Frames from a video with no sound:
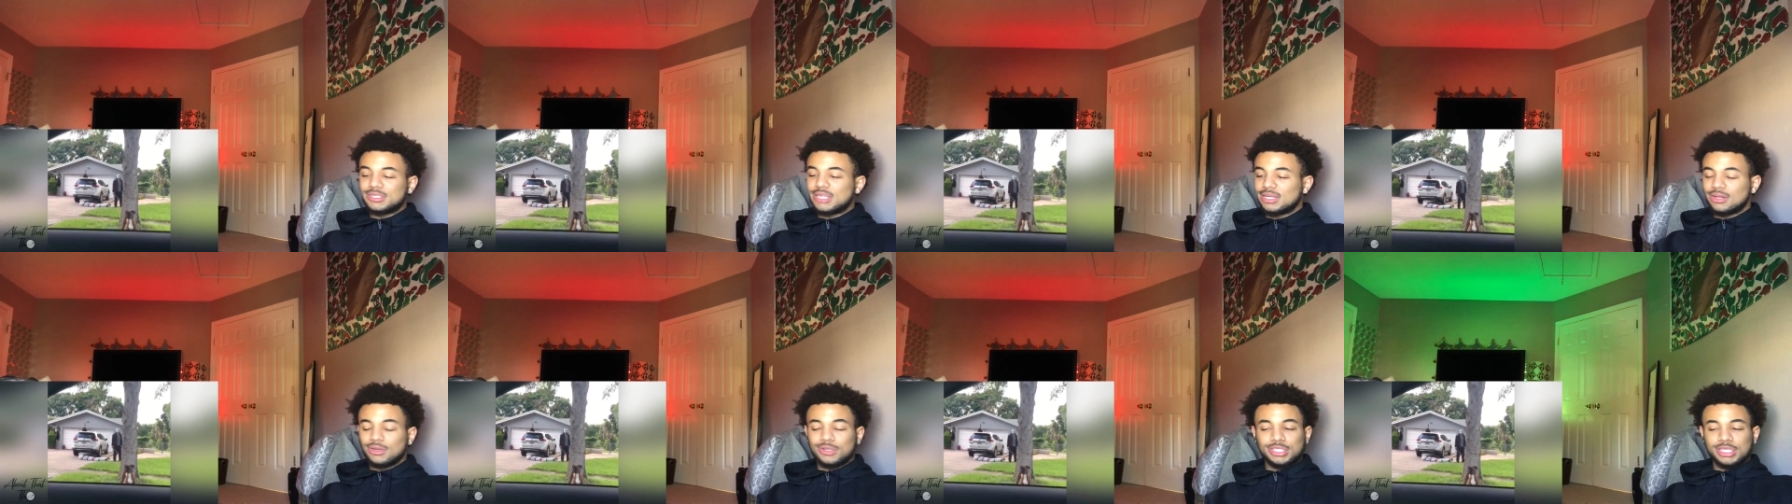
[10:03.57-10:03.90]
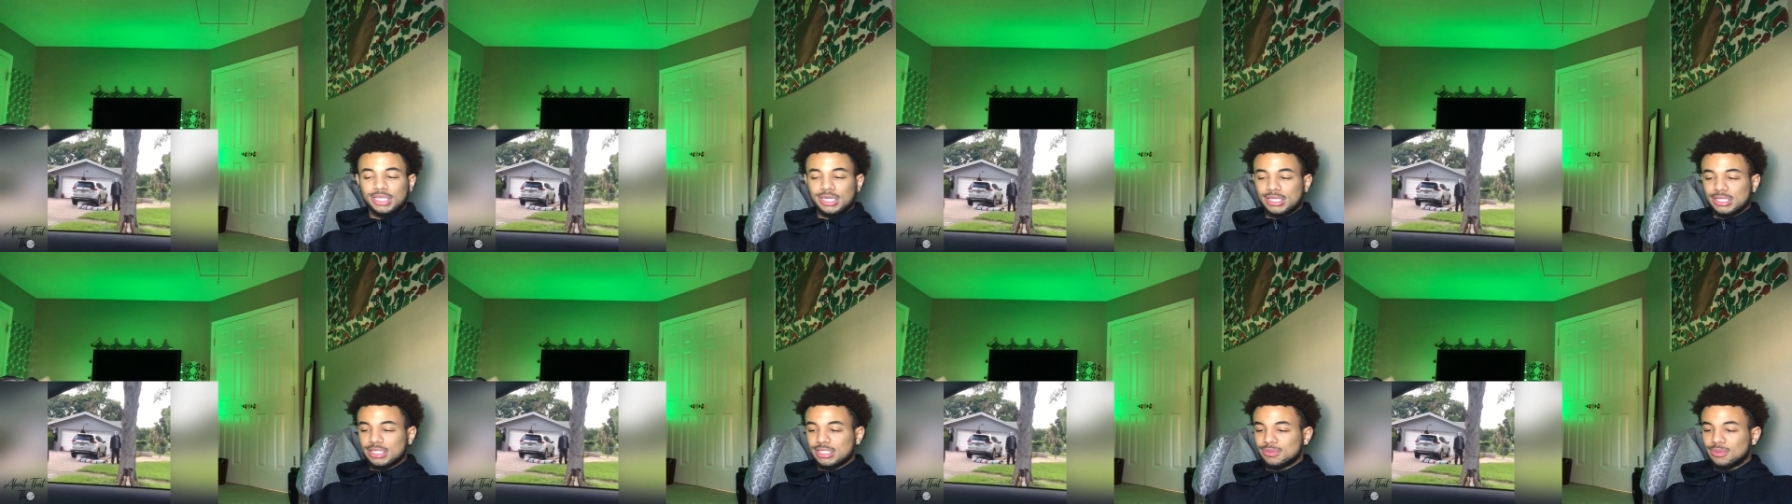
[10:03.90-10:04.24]
take no
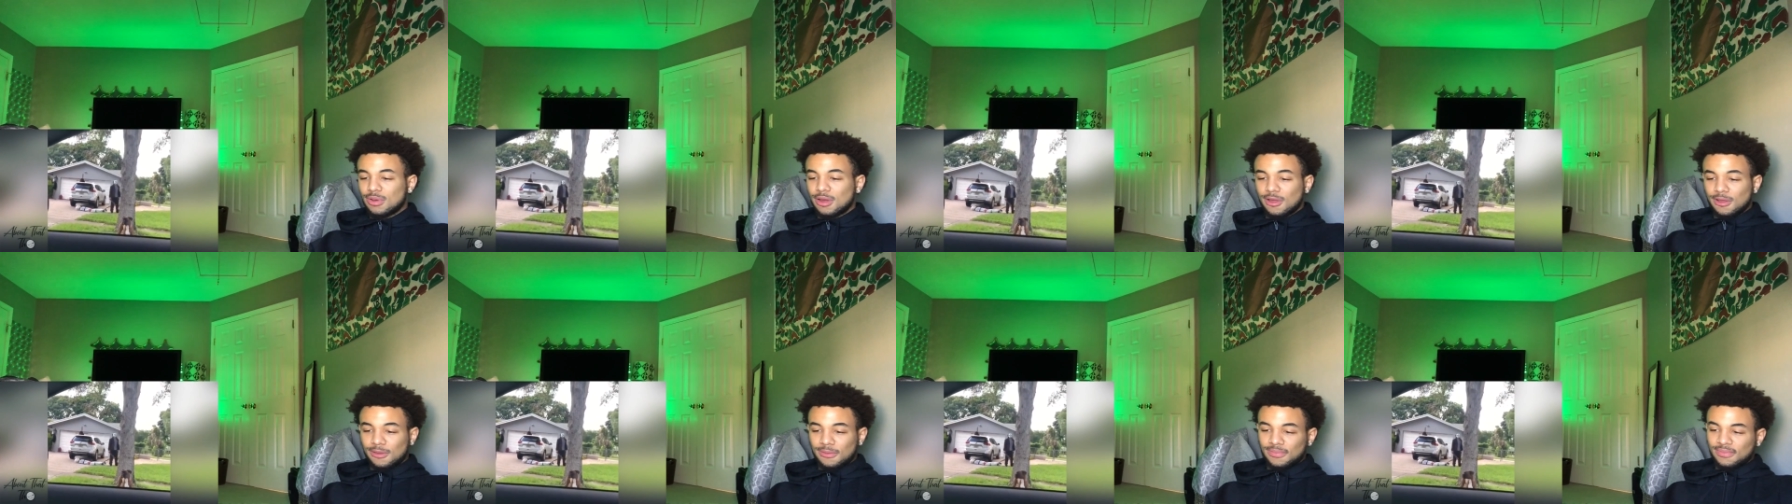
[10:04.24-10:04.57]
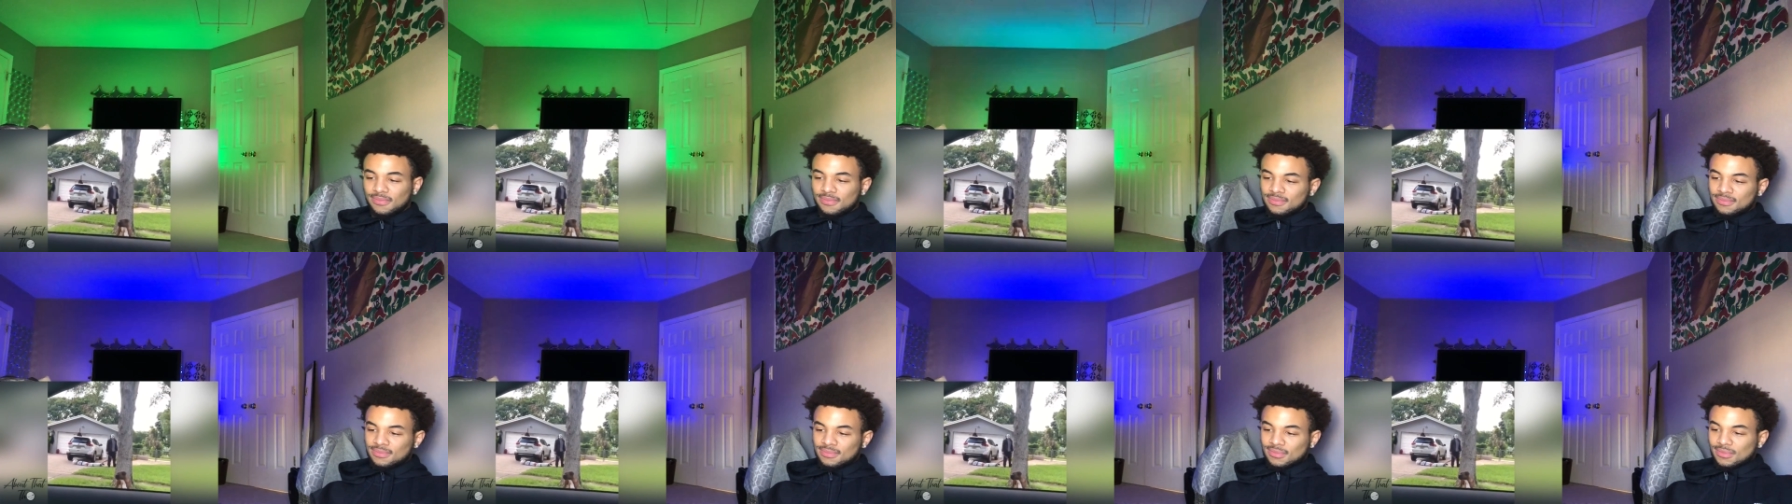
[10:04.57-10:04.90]
chances, bro.
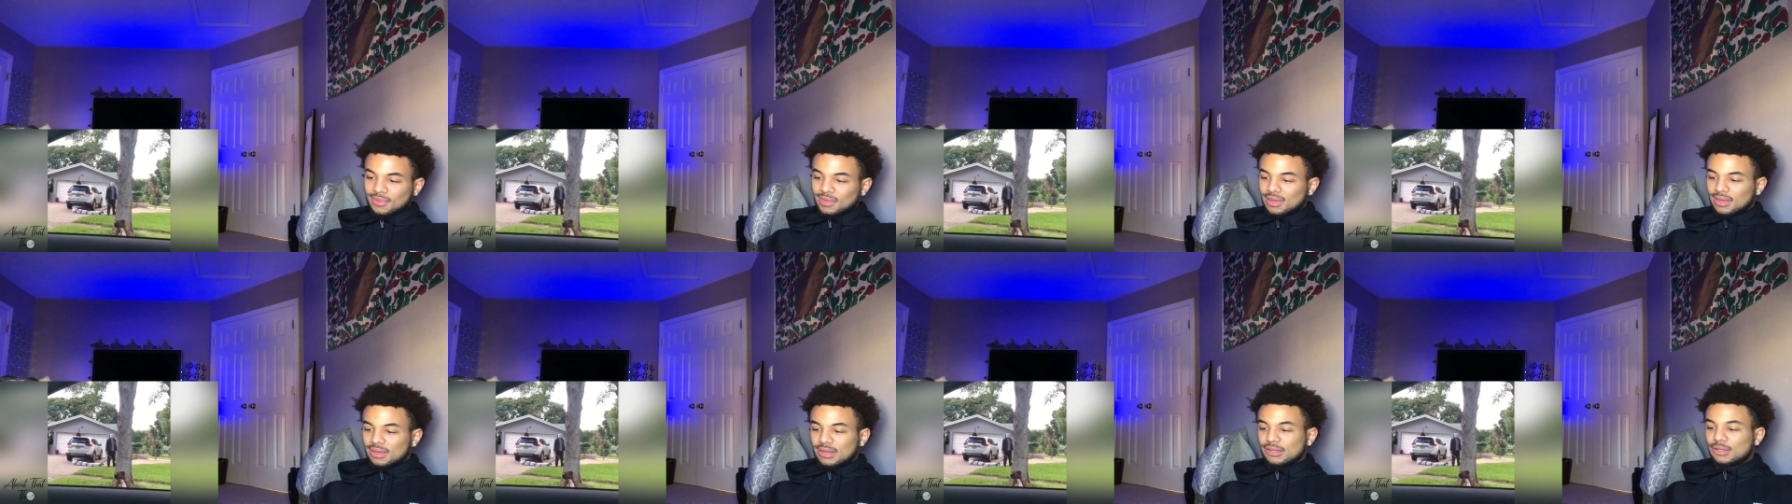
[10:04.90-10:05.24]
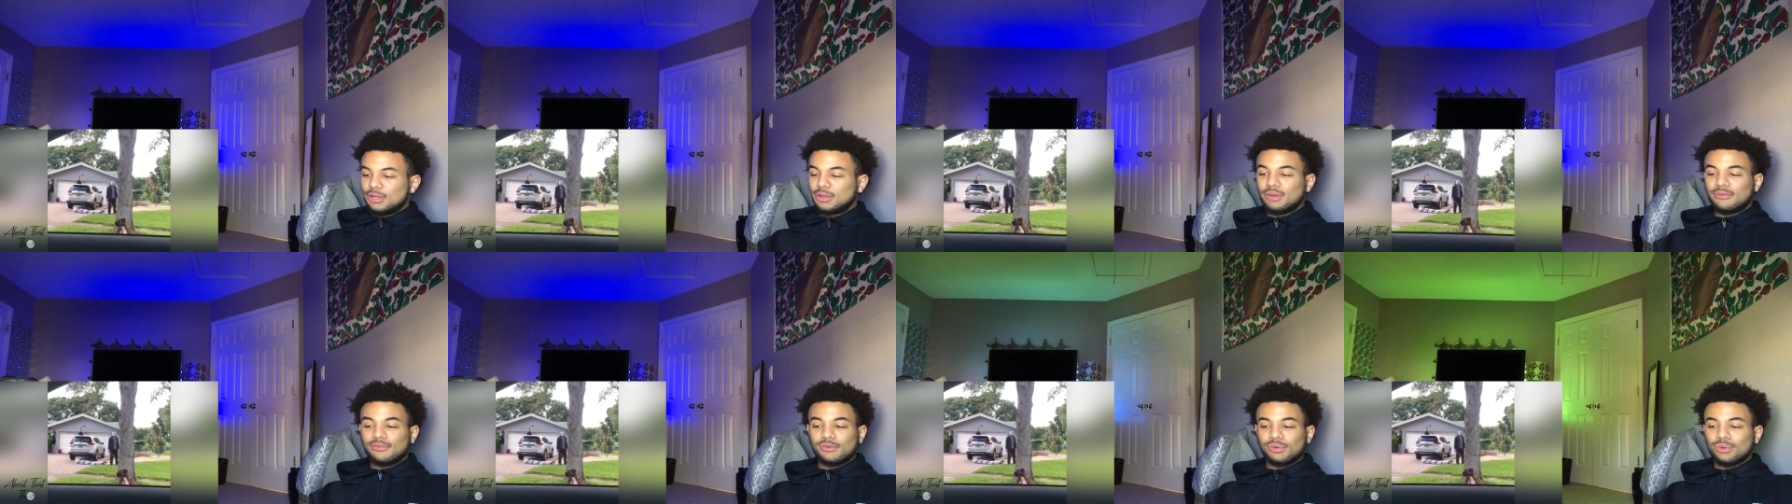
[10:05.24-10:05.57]

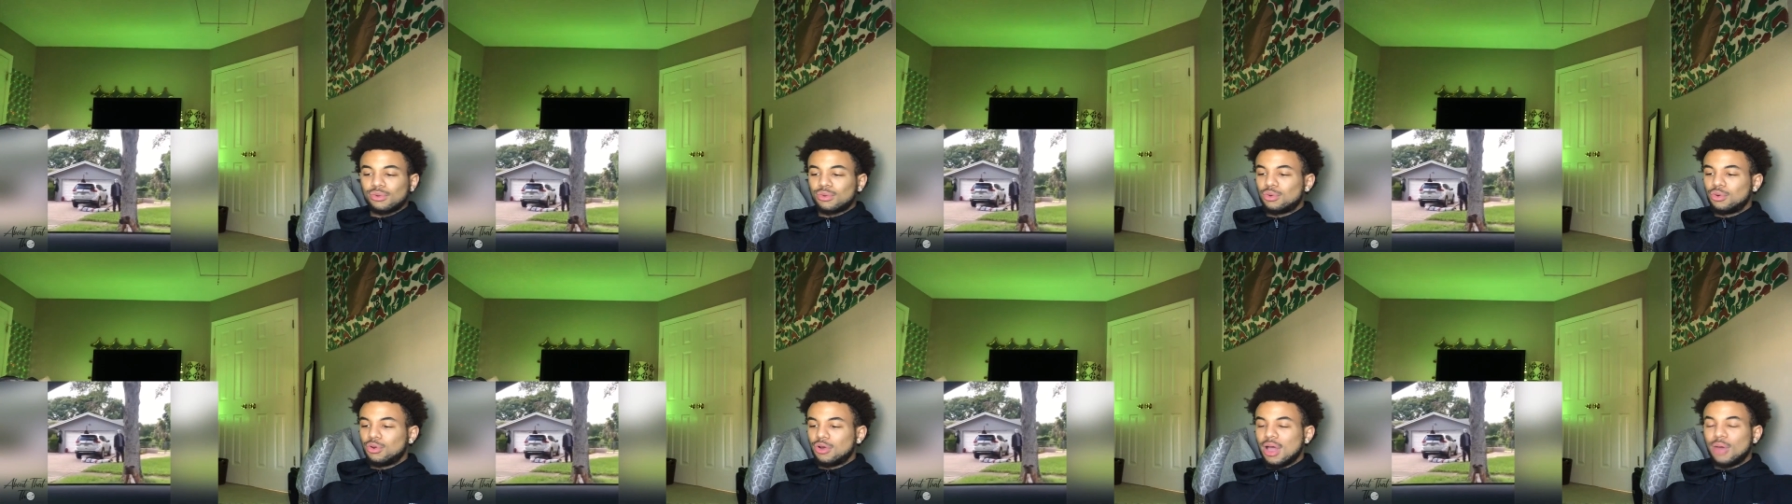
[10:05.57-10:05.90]
Don't even record.